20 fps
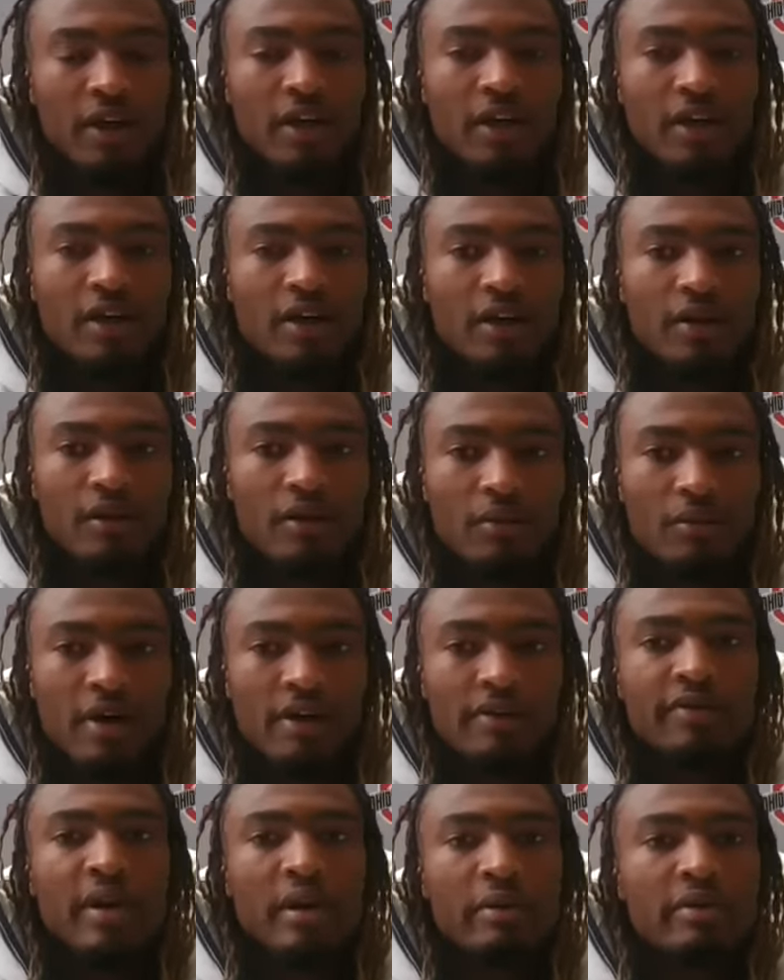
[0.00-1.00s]
And I
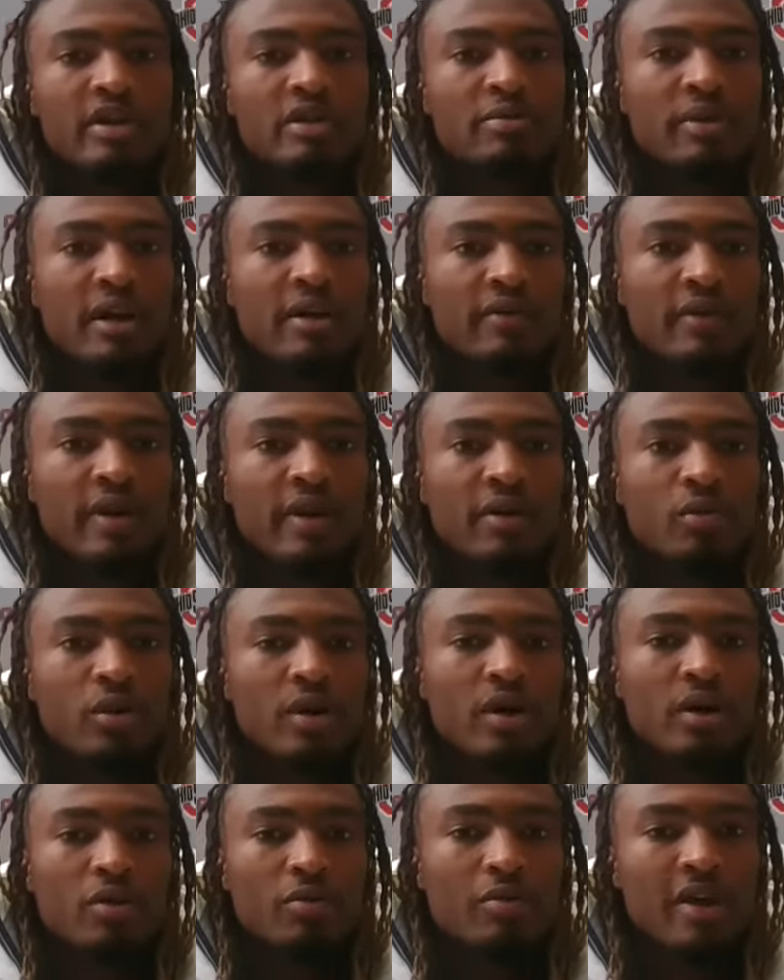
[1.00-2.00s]
felt we was playing very
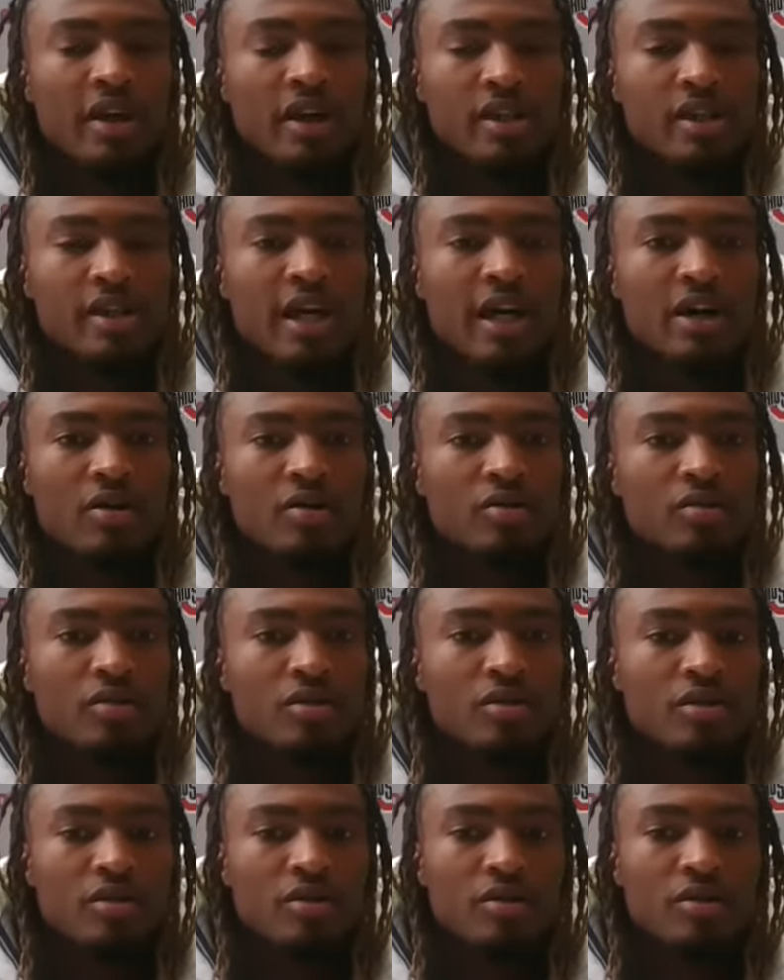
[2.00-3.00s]
well, making
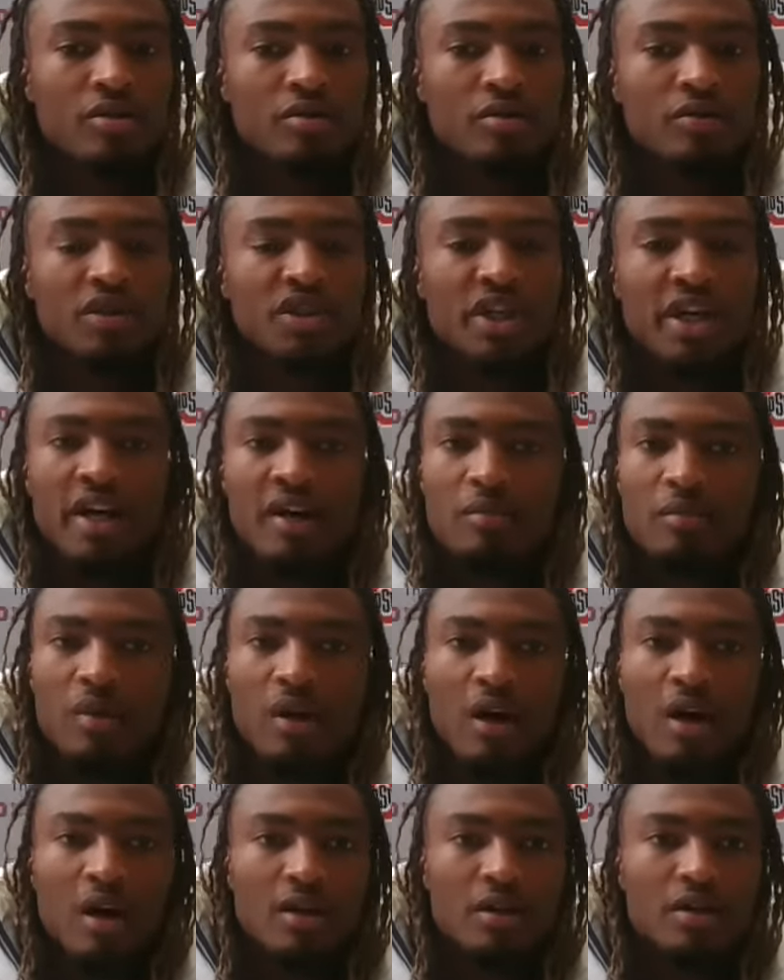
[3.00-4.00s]
tackles, shedding
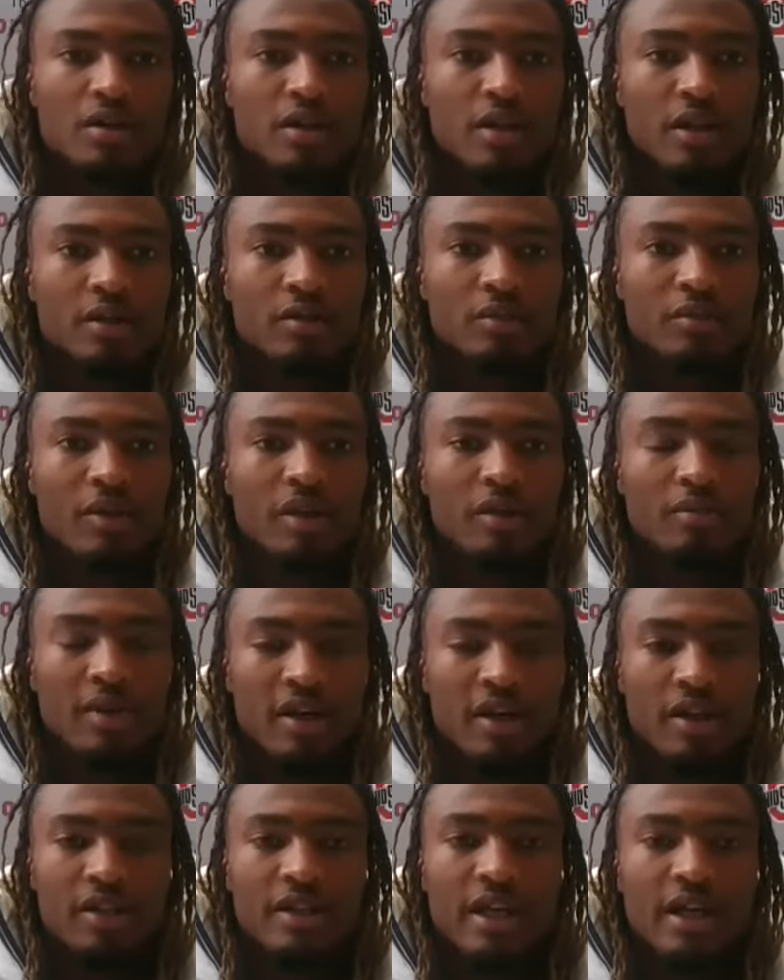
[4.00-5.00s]
blocks, and
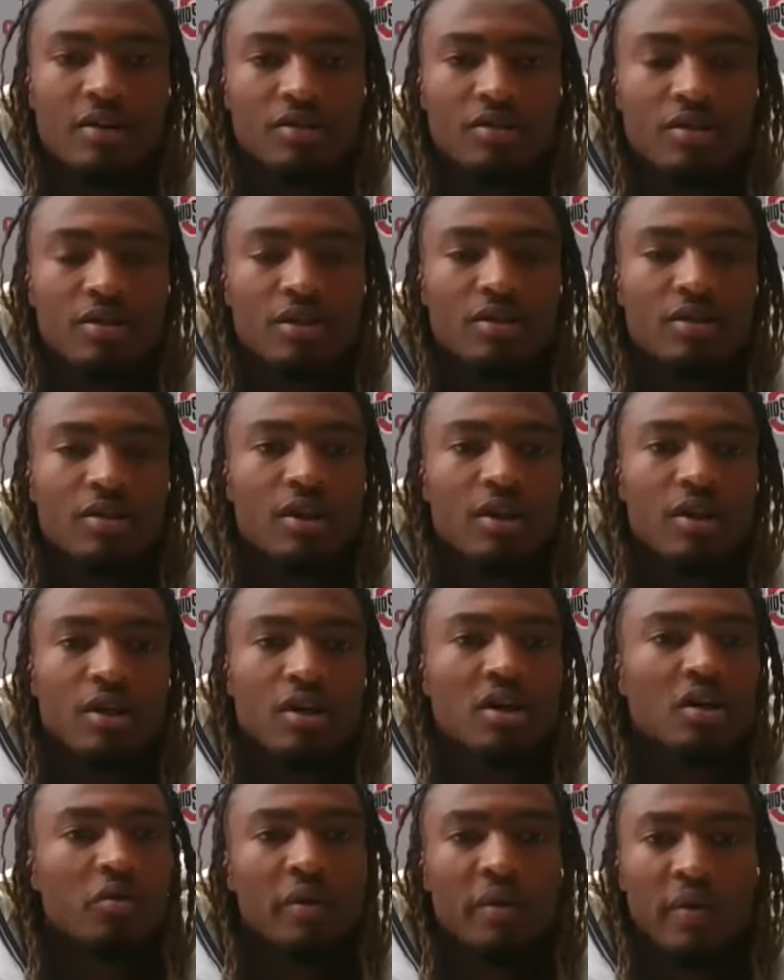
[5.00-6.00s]
making tackles. So
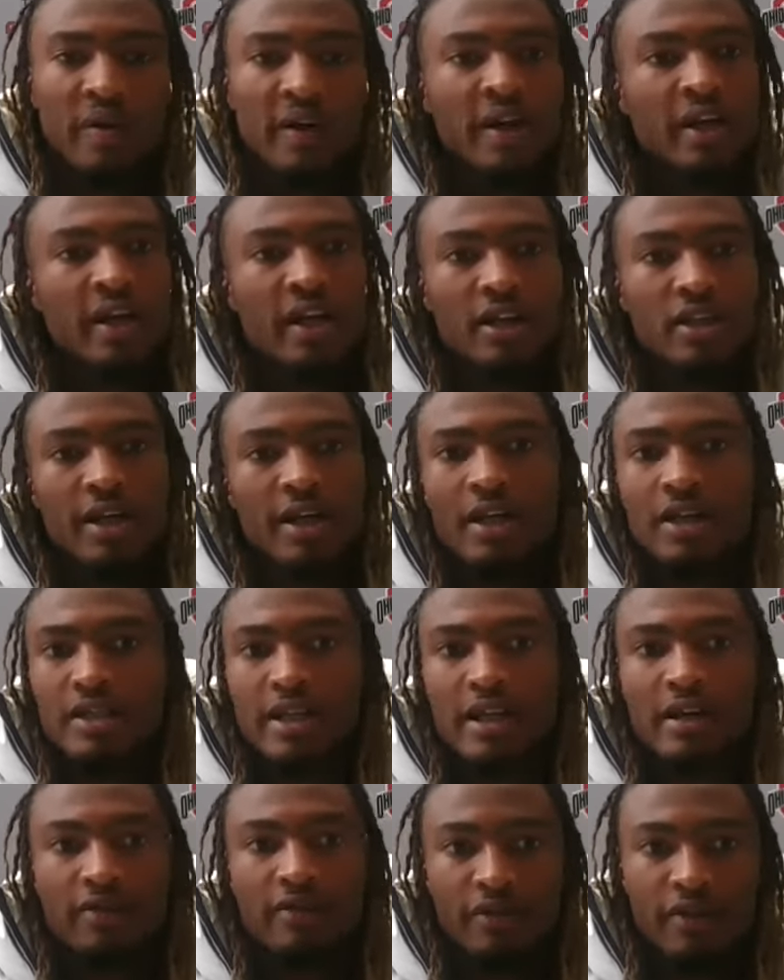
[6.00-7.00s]
we really didn't get challenged
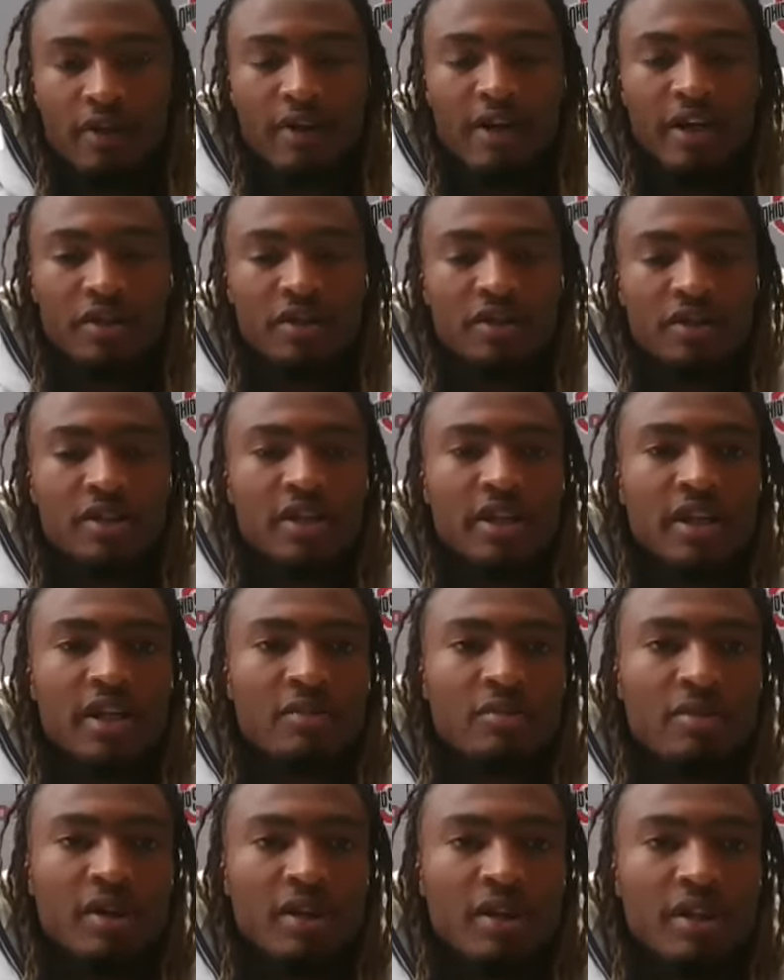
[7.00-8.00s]
downfield, like you said.
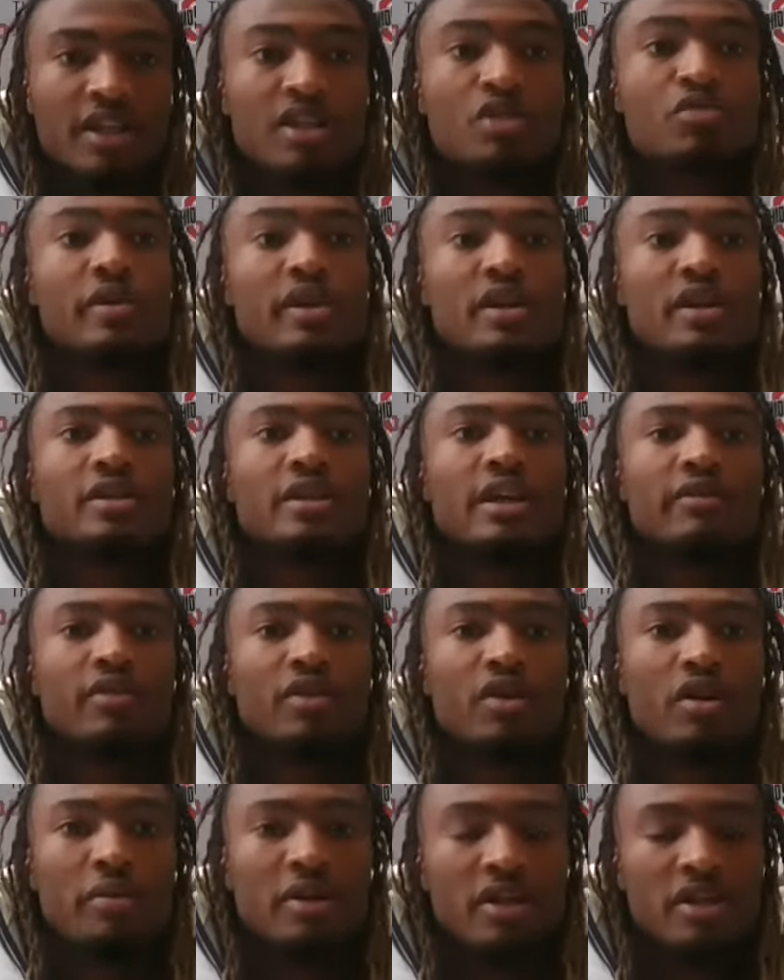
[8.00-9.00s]
But this week is definitely
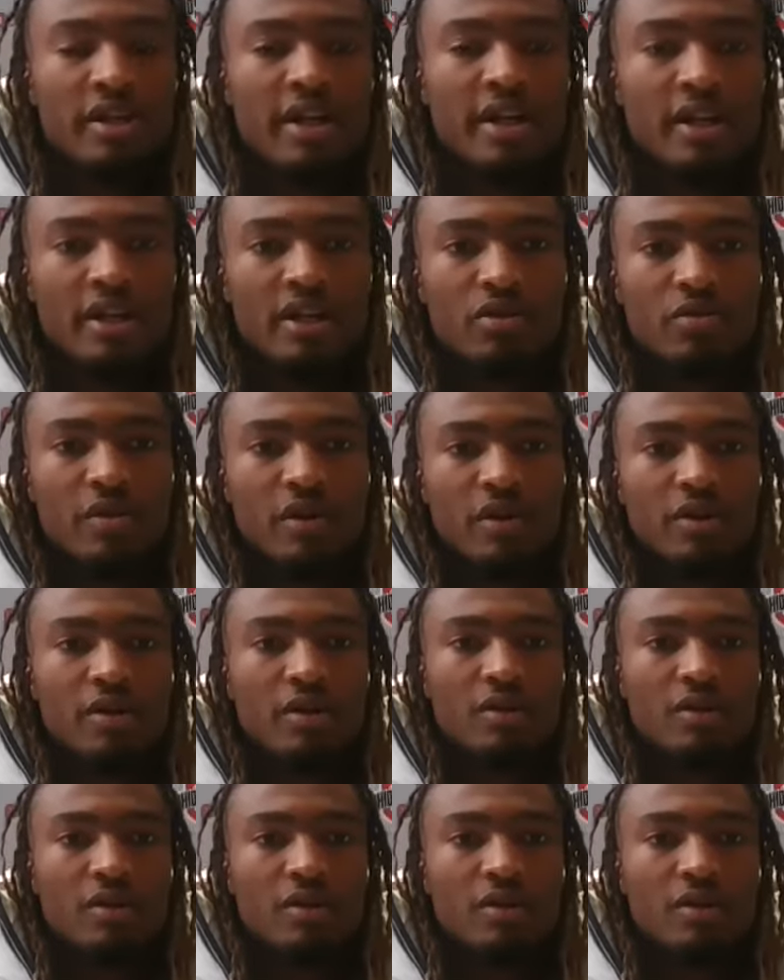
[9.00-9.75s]
going to be a challenge with